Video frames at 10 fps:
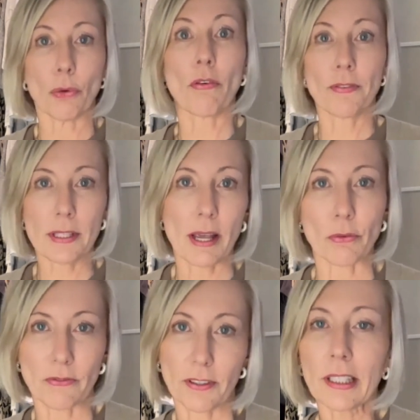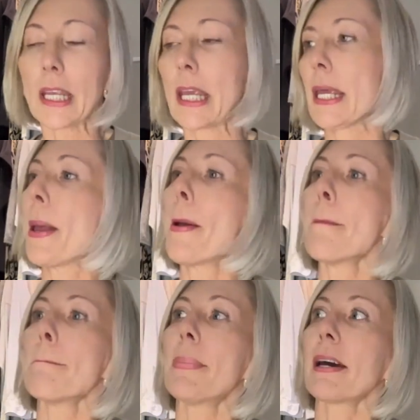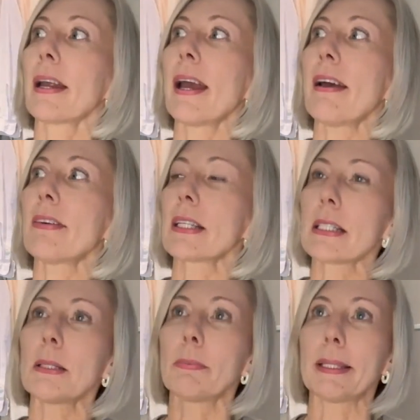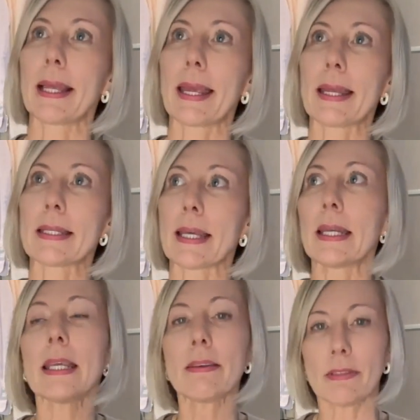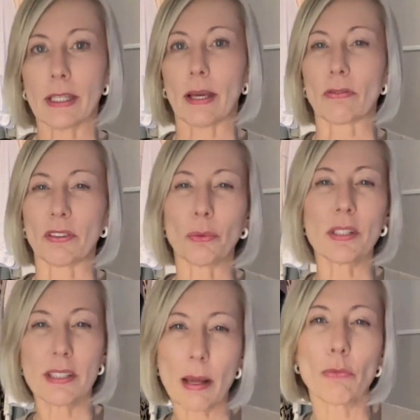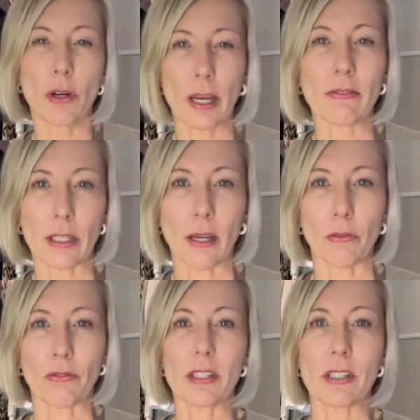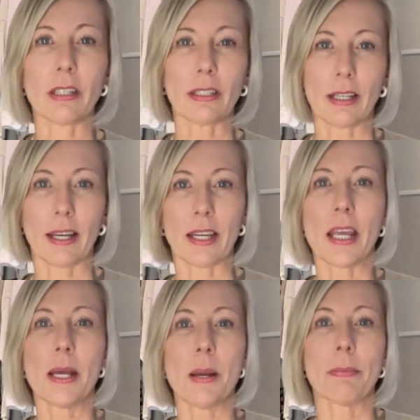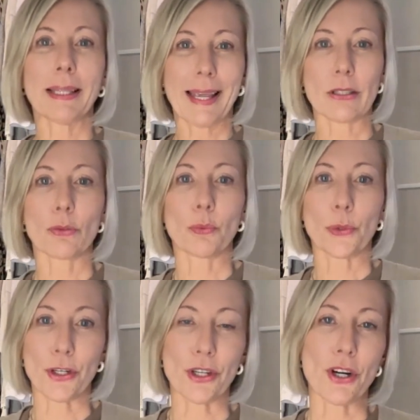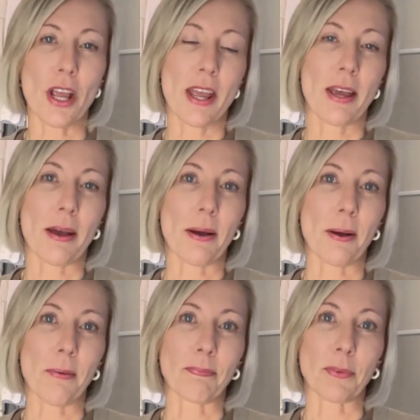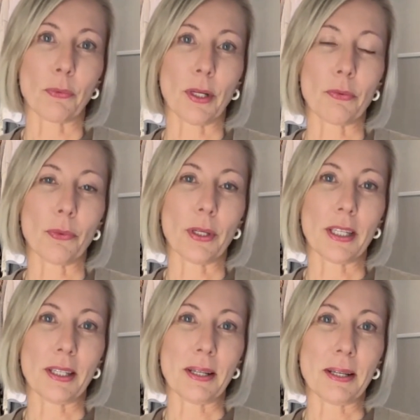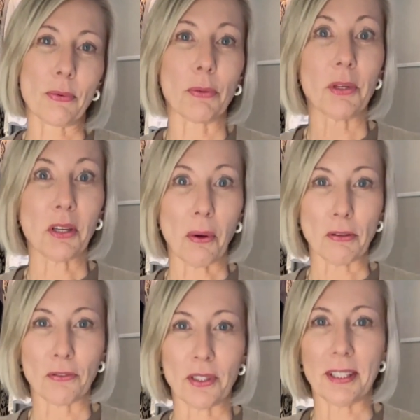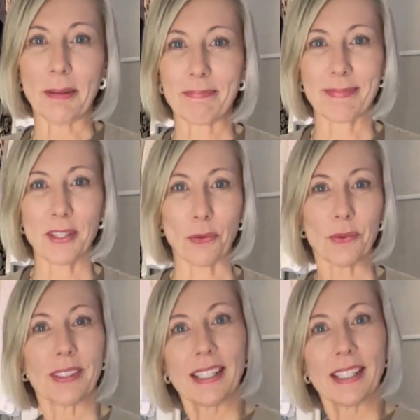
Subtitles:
office outfit, but I have actually planned an evening outfit. Well, somewhat evening outfit, something that I plan to wear when we go out for dinner. So